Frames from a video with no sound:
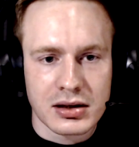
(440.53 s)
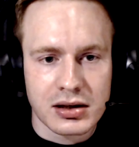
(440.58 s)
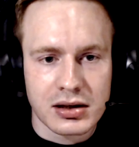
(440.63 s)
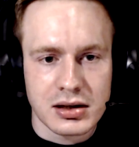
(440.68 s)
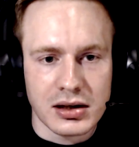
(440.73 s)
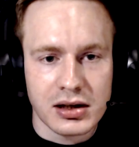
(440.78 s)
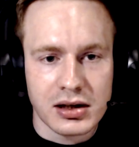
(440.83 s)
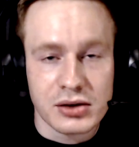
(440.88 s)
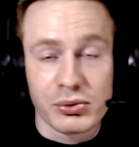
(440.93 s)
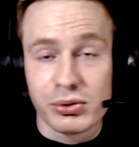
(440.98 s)

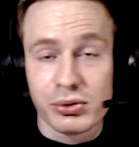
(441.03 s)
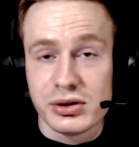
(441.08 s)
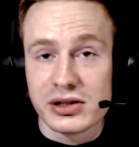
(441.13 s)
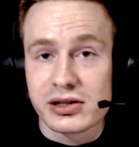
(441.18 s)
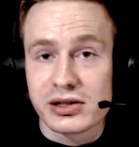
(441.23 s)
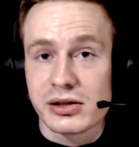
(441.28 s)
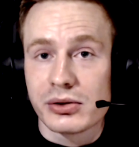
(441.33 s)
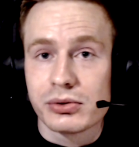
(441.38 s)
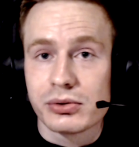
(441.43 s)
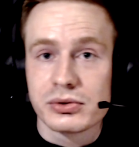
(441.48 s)
increase
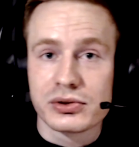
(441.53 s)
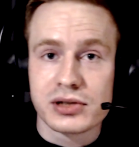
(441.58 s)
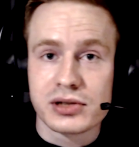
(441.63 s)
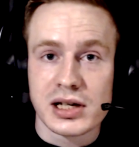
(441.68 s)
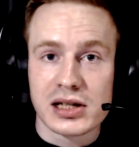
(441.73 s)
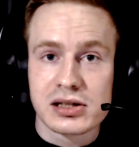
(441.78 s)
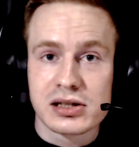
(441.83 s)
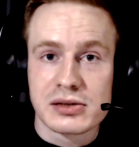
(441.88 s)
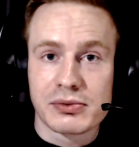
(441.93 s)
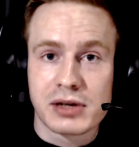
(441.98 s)
our own
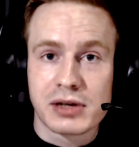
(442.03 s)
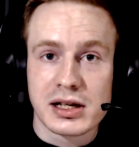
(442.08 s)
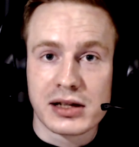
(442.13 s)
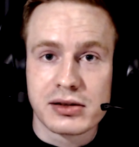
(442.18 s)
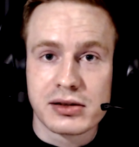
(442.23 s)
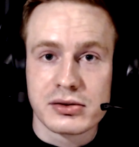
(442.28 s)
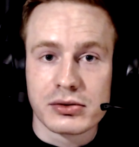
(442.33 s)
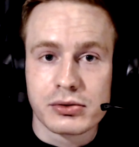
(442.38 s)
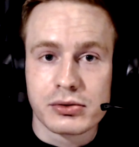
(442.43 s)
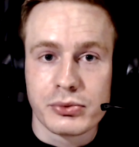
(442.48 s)
chances of getting
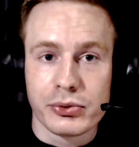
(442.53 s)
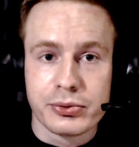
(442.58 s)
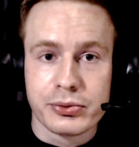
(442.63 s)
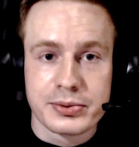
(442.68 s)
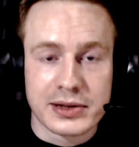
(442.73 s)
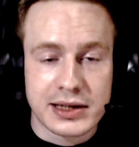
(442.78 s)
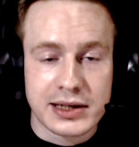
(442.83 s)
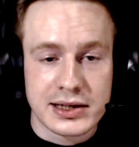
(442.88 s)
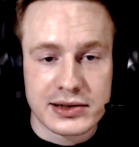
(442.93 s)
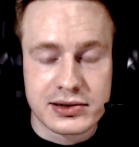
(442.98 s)
to the group
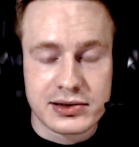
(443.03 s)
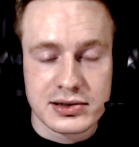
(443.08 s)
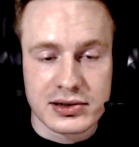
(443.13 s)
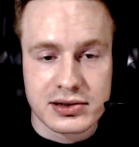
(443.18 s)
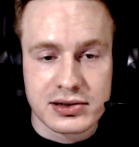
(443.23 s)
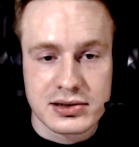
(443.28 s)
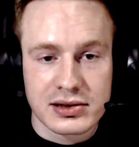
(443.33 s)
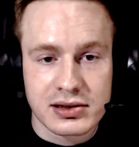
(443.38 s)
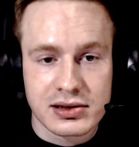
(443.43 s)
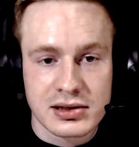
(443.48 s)

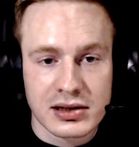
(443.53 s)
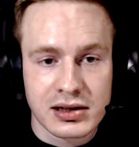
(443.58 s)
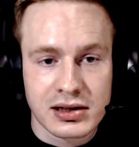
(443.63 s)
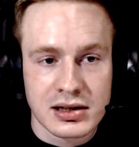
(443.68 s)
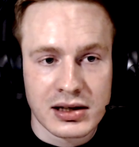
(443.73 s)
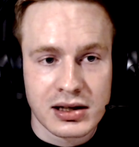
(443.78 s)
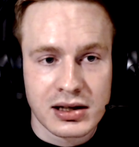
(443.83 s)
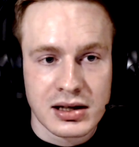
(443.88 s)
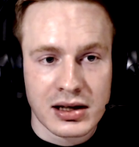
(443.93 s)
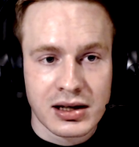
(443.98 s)
stages.
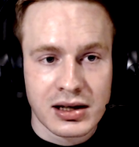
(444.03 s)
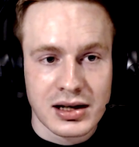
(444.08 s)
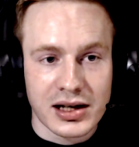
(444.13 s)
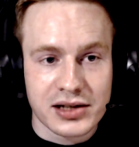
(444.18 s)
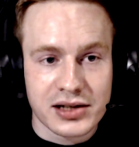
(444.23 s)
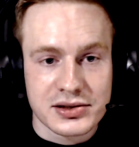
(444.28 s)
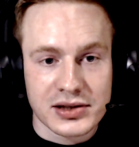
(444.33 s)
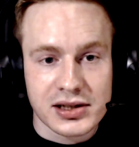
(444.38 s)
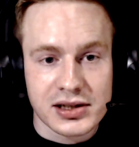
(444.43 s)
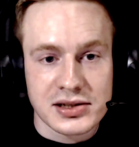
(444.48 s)

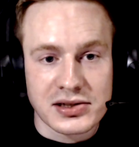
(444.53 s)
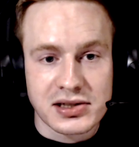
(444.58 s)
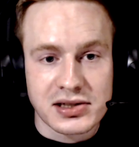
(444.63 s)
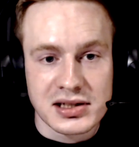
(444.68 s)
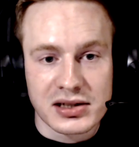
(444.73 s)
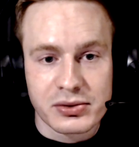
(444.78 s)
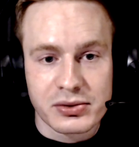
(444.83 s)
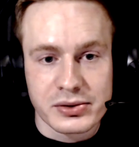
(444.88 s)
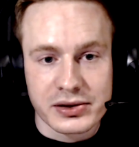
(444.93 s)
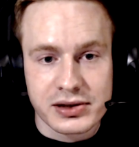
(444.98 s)
It's not a
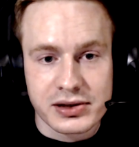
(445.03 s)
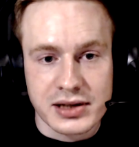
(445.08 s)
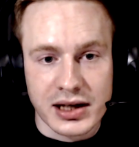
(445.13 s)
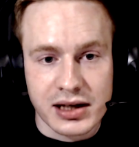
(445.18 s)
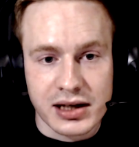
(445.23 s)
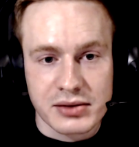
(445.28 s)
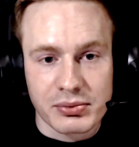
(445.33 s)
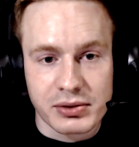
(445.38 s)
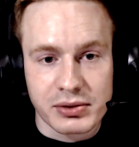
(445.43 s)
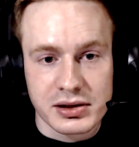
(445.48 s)
secret
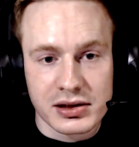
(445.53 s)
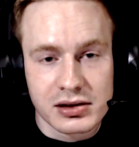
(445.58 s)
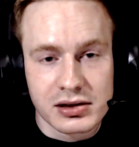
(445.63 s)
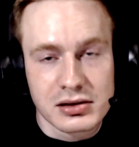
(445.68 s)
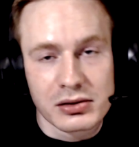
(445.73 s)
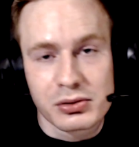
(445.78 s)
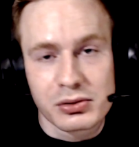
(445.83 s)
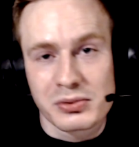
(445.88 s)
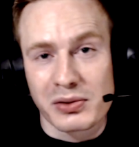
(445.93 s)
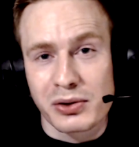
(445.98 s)
that we didn't
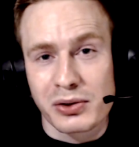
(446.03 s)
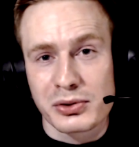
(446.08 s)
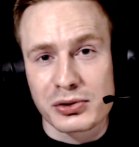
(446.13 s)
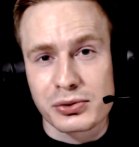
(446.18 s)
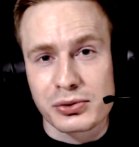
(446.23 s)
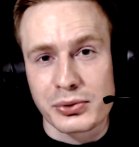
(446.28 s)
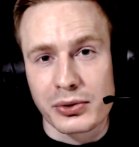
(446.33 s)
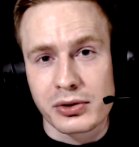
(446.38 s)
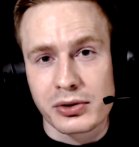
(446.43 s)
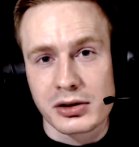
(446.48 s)
look very
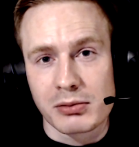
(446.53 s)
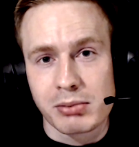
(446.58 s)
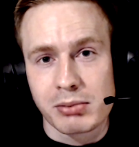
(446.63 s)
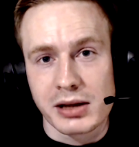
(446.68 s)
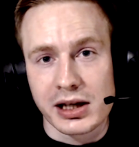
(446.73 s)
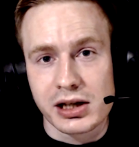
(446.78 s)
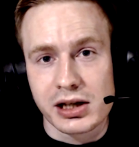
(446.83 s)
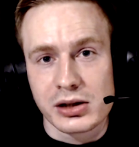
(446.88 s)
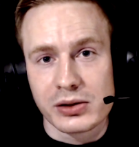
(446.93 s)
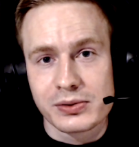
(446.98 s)
strong in
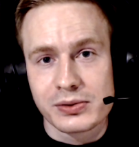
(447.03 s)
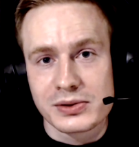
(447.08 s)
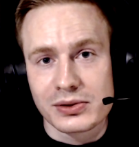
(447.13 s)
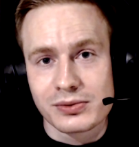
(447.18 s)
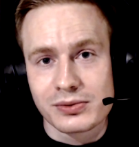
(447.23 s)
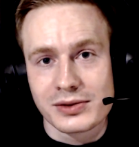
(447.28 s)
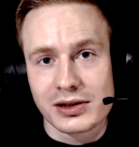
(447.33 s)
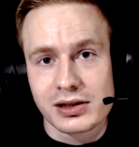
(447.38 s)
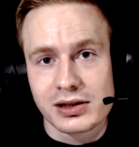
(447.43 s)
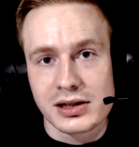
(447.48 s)
playoffs
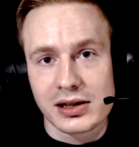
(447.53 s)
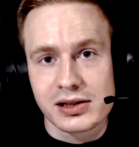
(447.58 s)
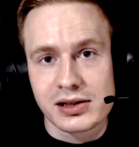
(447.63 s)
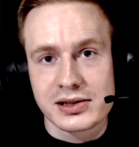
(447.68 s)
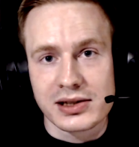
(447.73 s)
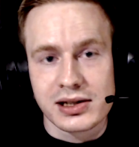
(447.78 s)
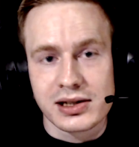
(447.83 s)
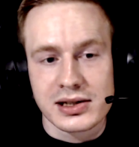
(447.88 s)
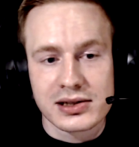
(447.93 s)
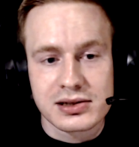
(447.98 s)
or in the
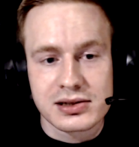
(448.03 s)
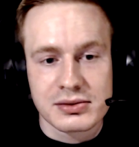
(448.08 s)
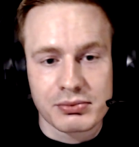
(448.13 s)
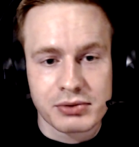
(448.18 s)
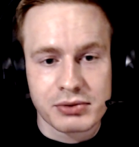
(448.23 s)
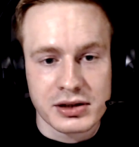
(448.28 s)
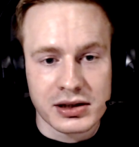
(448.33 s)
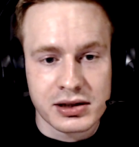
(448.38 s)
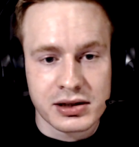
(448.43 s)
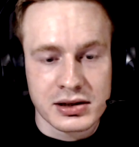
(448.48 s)
LCS.
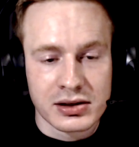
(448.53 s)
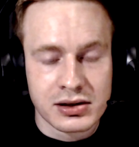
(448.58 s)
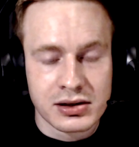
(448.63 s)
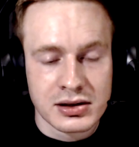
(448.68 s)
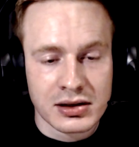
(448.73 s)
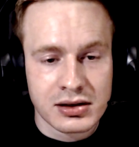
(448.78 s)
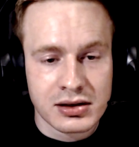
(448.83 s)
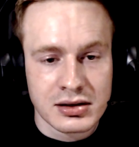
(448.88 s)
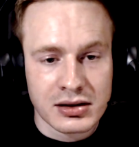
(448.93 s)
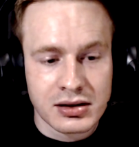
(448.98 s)
We
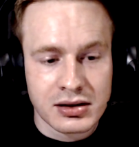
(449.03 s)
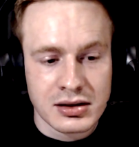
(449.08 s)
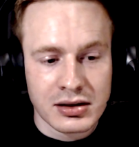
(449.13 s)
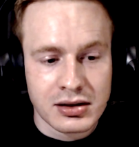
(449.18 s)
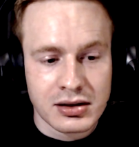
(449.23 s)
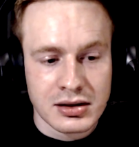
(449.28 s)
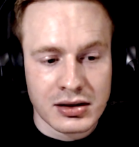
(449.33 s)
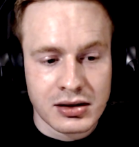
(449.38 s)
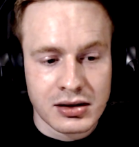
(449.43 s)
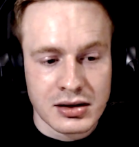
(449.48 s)

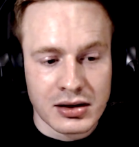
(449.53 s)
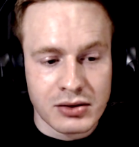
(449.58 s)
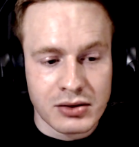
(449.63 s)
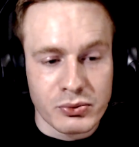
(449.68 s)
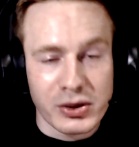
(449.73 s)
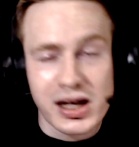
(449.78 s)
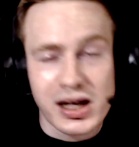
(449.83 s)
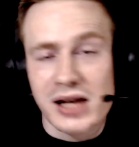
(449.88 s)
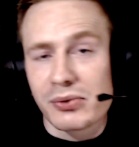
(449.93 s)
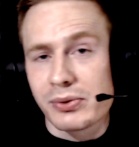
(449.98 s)

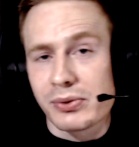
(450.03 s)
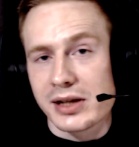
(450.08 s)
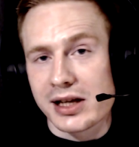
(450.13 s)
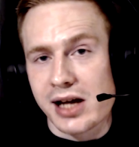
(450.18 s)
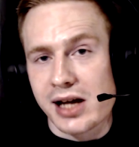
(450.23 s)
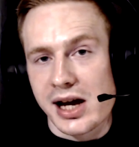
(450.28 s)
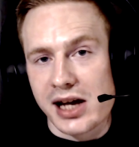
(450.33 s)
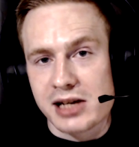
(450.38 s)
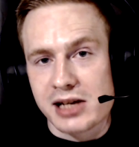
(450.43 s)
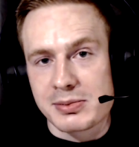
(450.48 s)
had really
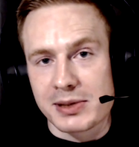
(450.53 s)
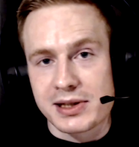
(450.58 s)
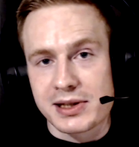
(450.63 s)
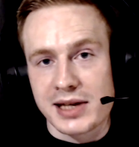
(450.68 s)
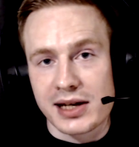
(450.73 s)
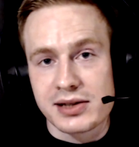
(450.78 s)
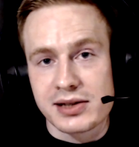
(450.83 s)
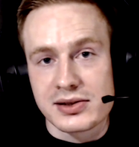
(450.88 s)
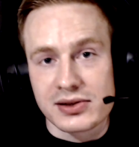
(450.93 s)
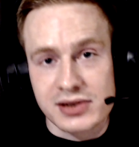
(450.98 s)
high
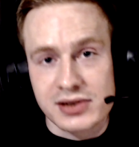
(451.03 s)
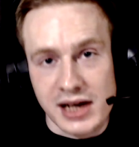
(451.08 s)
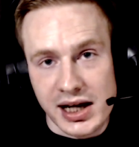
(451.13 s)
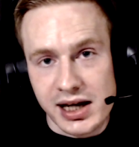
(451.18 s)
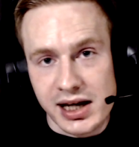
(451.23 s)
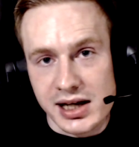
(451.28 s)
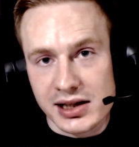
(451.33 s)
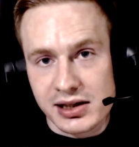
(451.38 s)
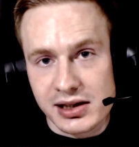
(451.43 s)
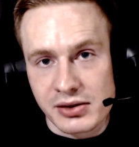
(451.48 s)
expectations. I
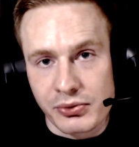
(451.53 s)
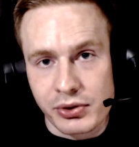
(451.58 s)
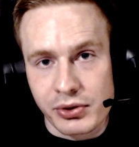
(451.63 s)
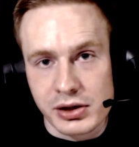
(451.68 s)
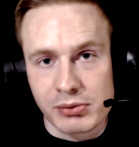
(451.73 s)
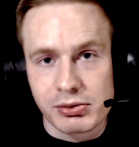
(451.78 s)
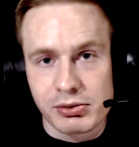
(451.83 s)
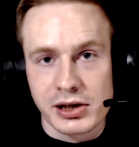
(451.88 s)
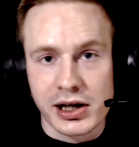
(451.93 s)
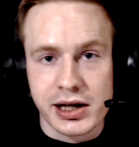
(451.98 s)
had
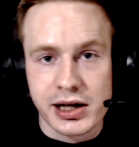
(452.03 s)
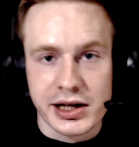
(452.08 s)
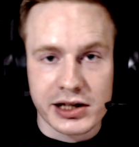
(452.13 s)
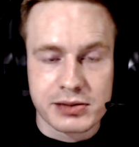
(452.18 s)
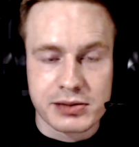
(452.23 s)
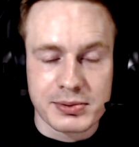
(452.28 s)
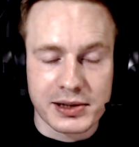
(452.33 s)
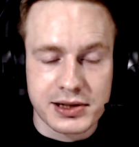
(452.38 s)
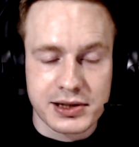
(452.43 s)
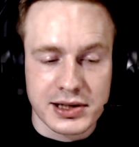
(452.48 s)
incredibly high
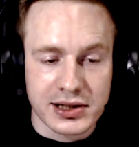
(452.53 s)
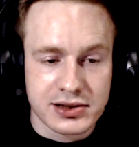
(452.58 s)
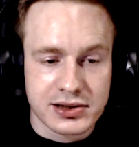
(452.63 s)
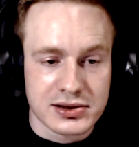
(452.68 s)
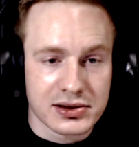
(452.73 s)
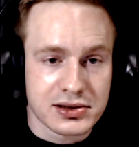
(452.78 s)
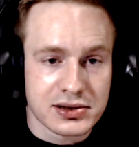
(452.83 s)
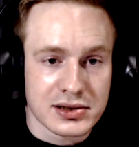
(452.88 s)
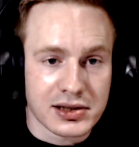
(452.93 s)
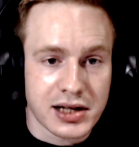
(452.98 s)

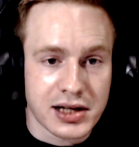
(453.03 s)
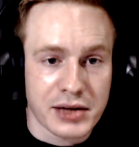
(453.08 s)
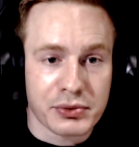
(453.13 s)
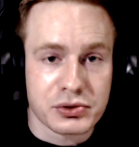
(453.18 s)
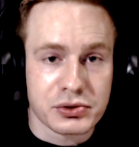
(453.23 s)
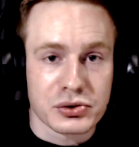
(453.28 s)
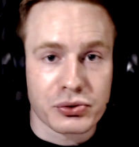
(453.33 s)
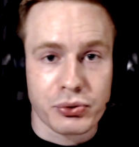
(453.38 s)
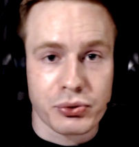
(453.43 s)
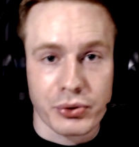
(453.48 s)
expectations, and I
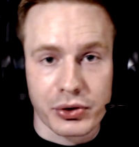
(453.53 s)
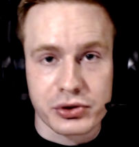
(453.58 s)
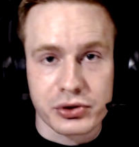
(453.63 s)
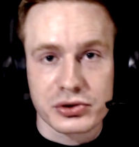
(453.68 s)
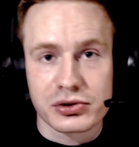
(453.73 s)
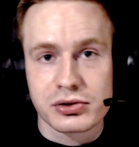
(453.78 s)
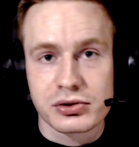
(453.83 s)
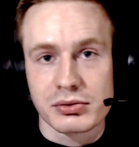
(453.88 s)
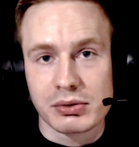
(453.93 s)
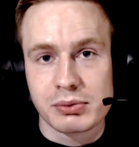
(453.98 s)
was
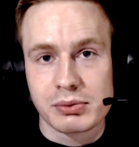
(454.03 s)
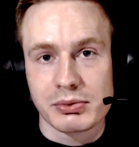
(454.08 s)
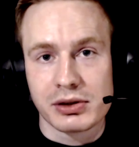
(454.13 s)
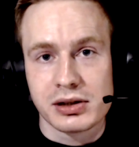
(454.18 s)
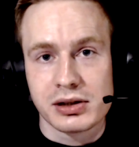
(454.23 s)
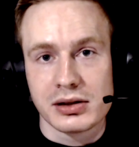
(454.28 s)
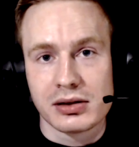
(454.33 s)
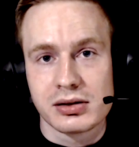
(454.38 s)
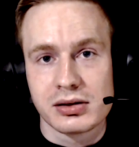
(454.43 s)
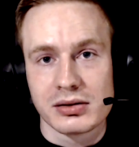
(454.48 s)
crushed when
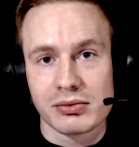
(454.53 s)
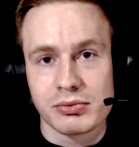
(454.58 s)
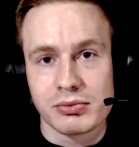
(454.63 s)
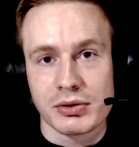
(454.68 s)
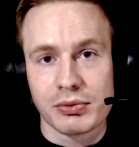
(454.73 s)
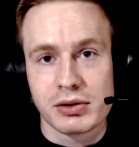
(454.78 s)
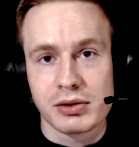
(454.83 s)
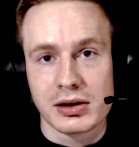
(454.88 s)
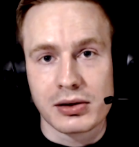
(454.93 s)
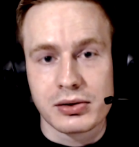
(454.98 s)
we
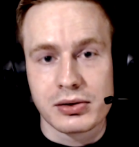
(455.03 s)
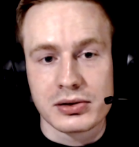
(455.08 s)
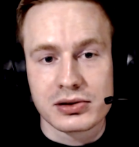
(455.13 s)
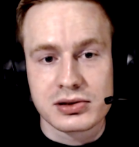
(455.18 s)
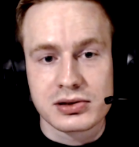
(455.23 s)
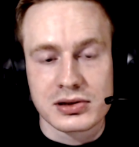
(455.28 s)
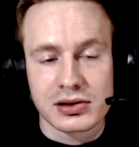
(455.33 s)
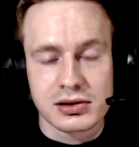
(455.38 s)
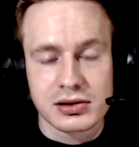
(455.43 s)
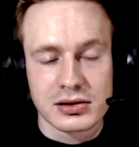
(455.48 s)

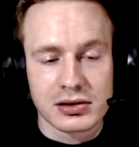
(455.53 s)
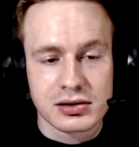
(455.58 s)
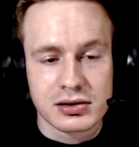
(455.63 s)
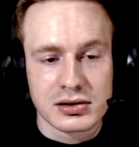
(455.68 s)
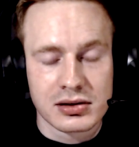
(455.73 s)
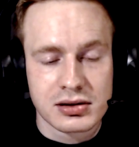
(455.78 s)
lost and